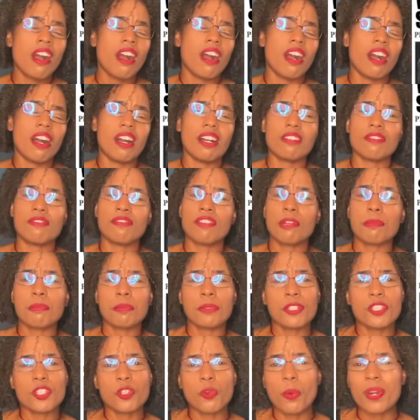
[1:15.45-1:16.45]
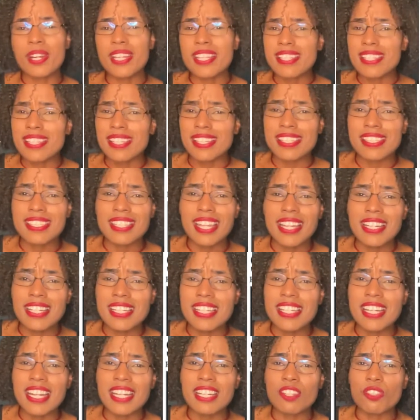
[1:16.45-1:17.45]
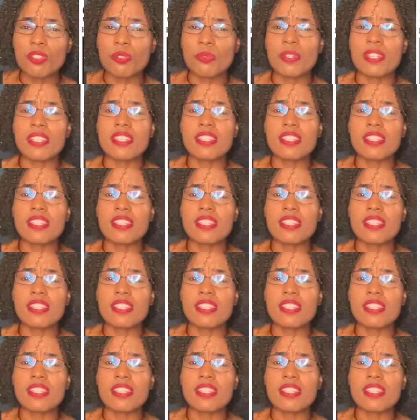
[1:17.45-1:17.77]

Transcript: on February twenty-sixth, nineteen ninety-three,